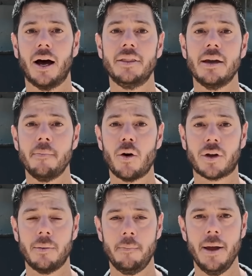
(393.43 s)
on the
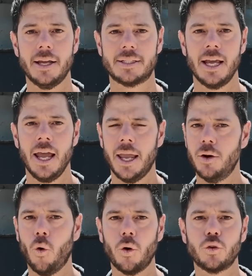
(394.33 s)
American base
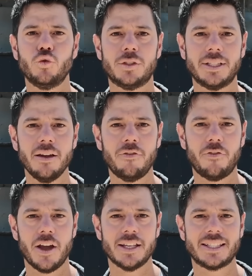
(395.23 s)
in order to save
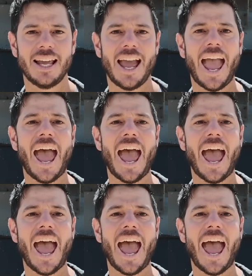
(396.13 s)
face